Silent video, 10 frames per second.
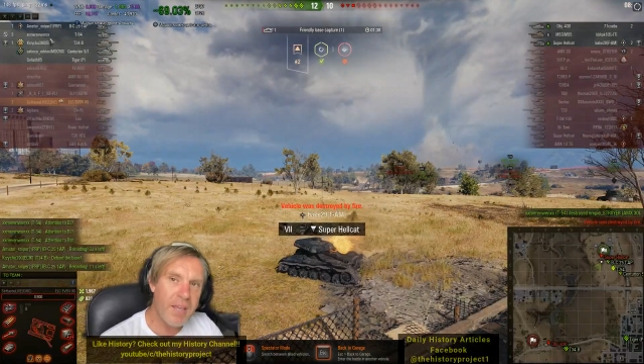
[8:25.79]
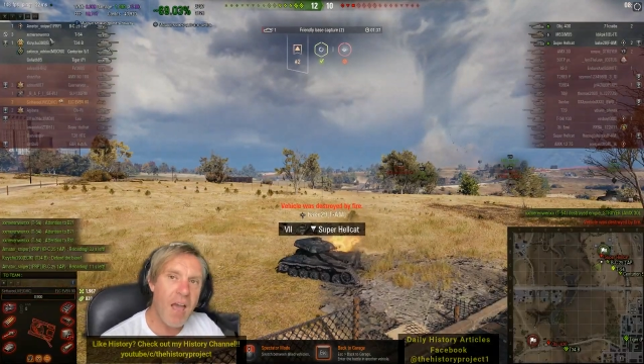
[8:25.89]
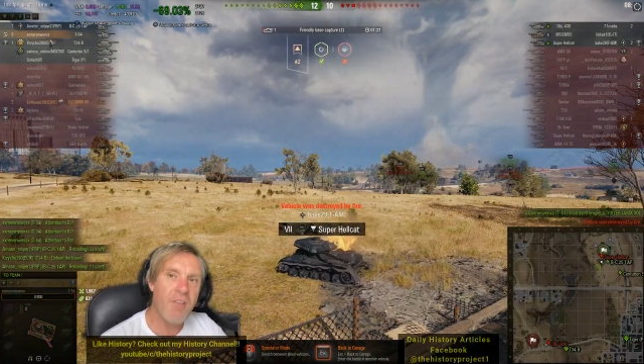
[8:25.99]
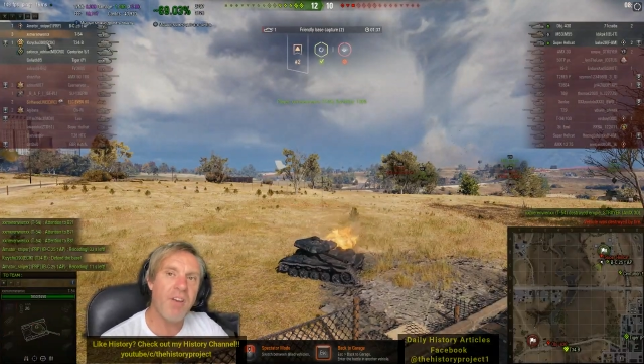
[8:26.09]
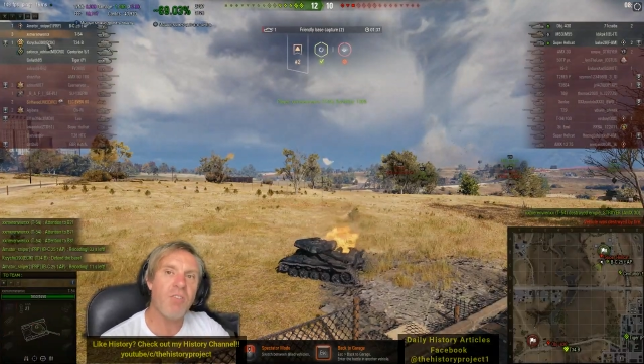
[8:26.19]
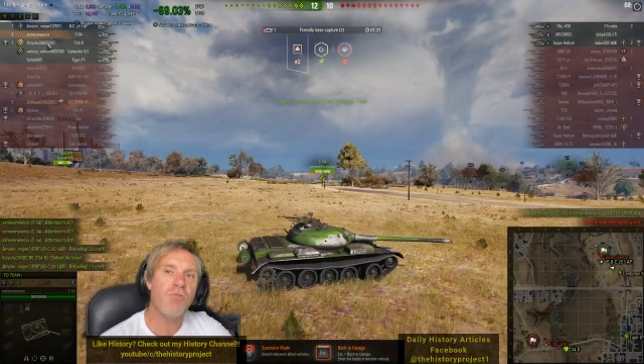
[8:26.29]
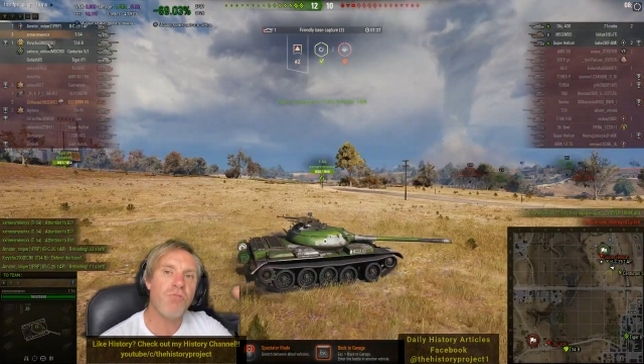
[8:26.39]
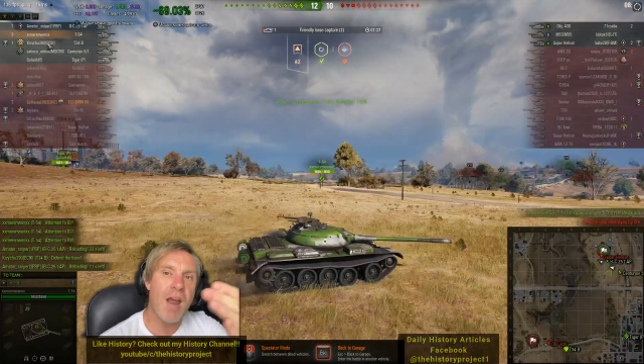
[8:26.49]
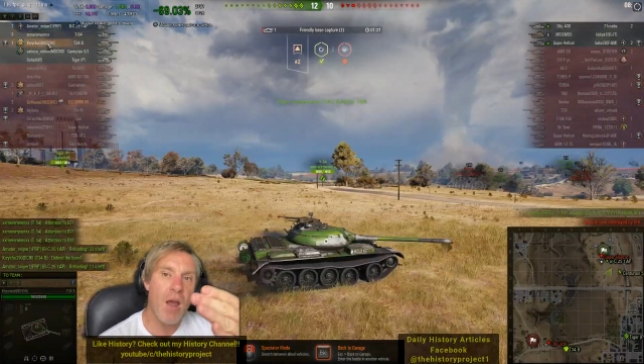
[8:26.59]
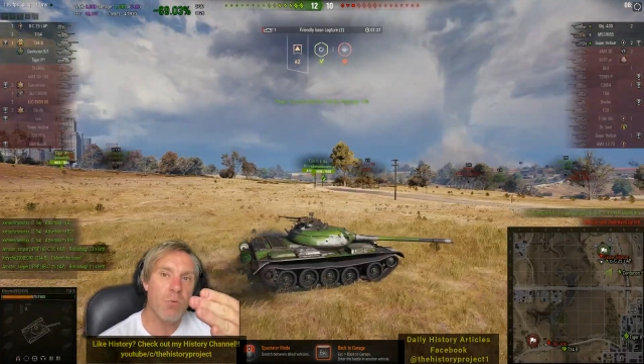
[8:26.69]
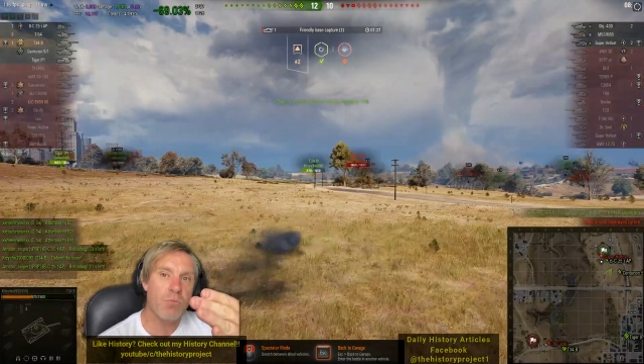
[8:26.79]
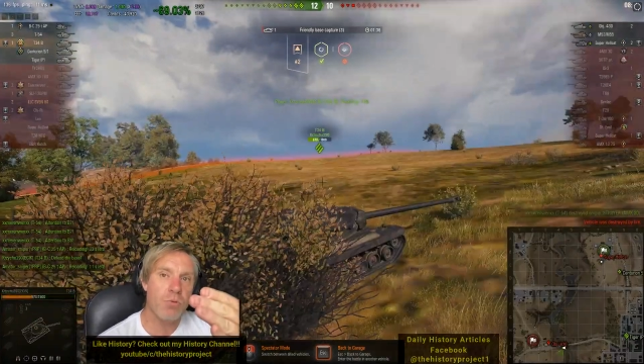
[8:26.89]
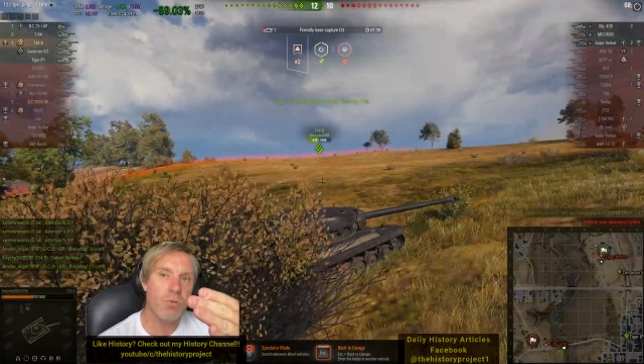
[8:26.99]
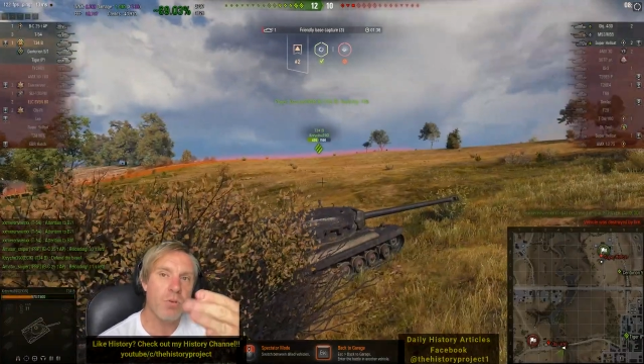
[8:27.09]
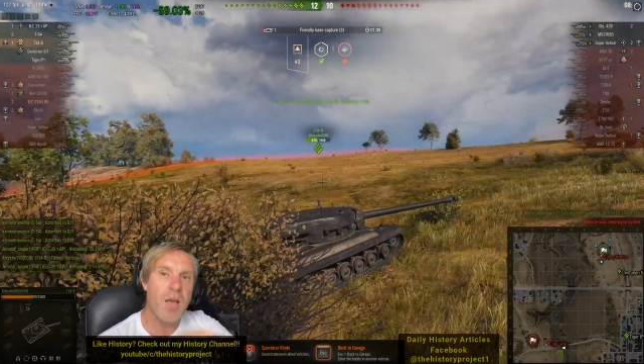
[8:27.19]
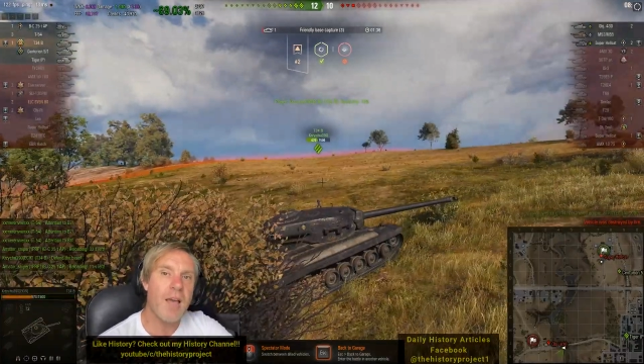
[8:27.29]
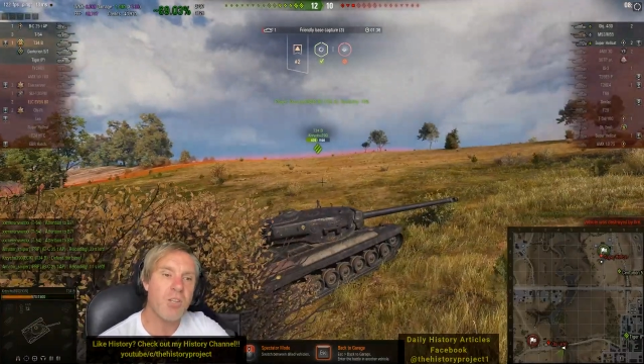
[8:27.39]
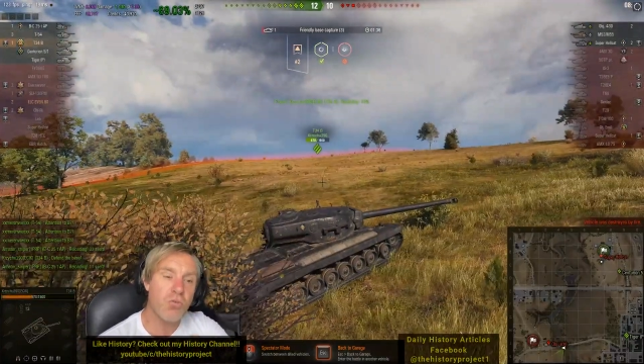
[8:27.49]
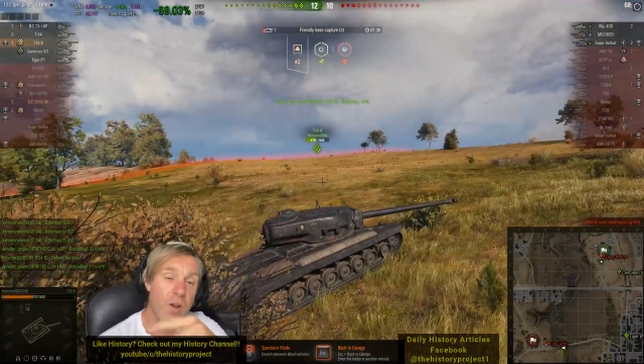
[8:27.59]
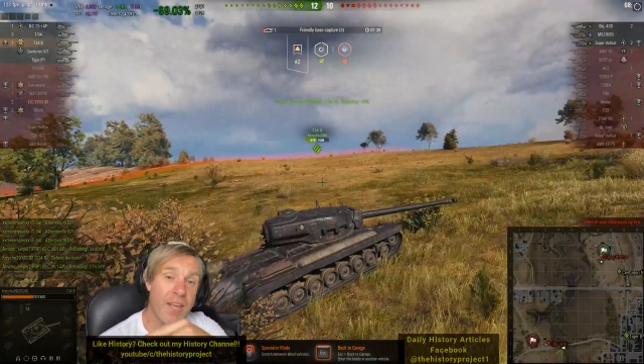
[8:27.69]
carry on around
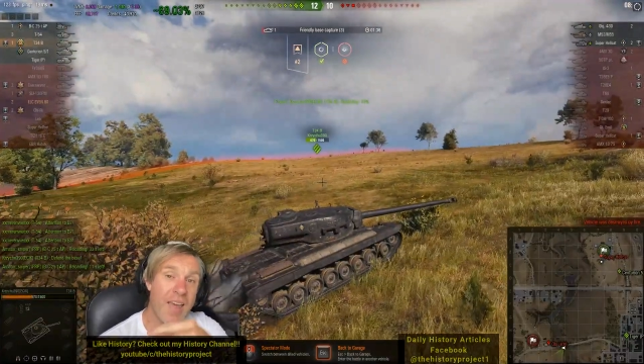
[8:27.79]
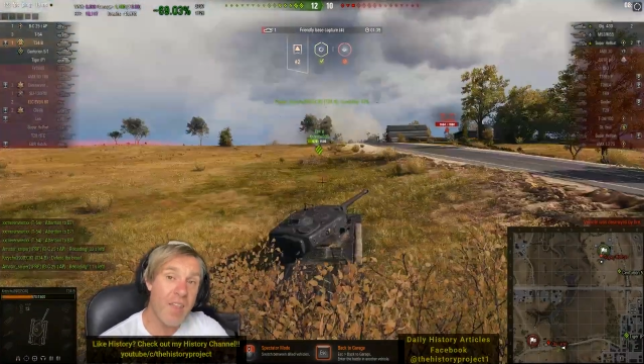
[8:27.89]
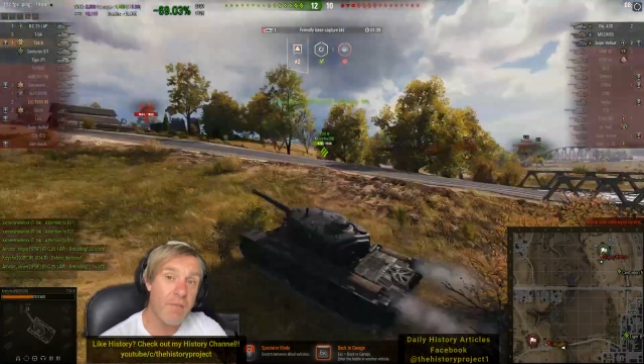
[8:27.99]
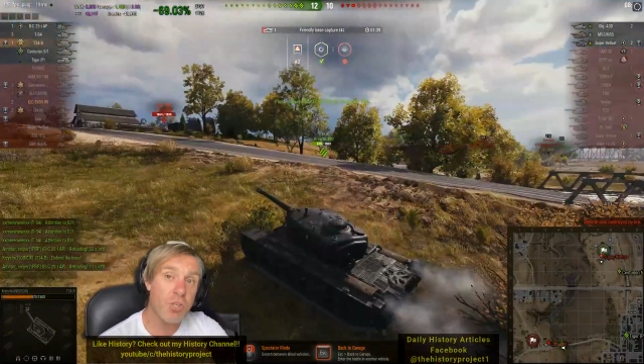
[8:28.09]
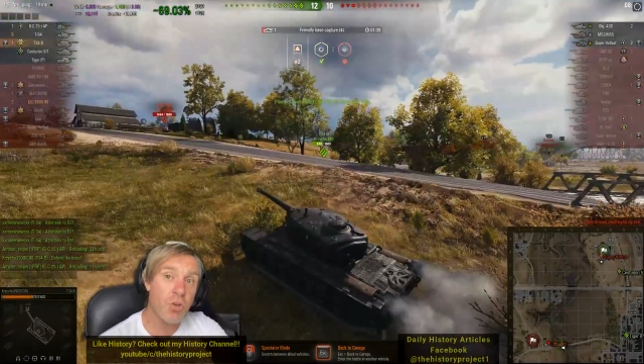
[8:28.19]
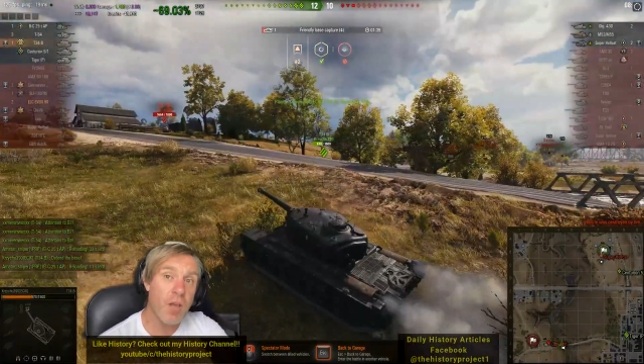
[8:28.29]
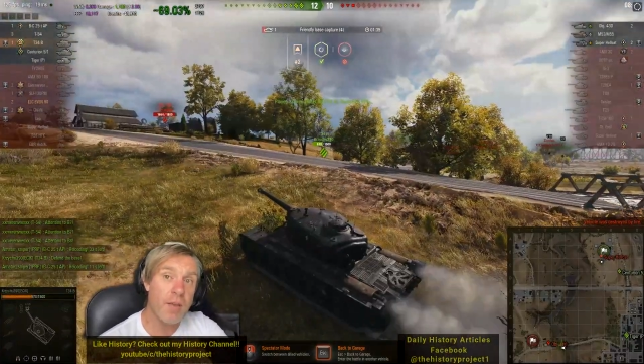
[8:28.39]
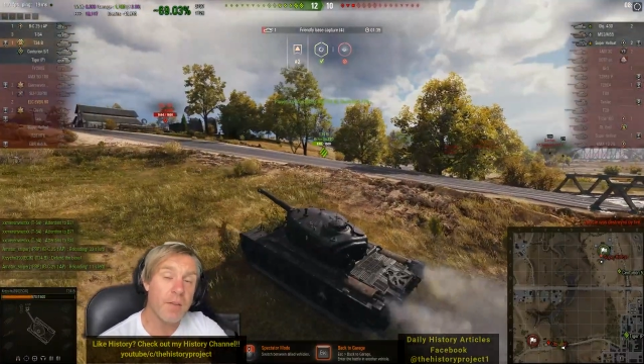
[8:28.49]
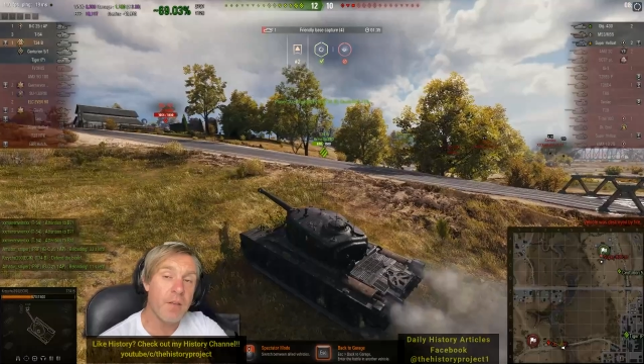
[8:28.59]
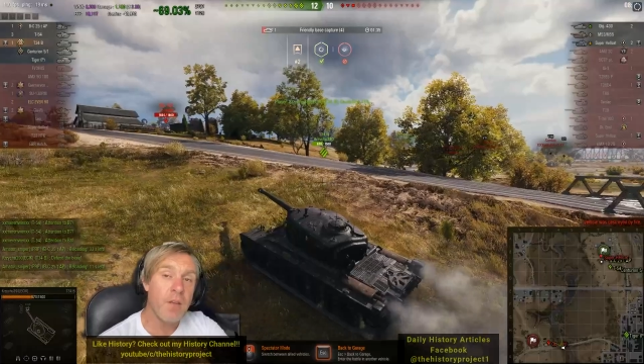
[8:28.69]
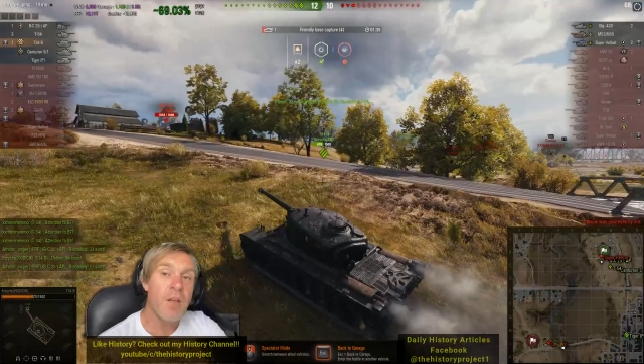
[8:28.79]
and trying to get another shot in,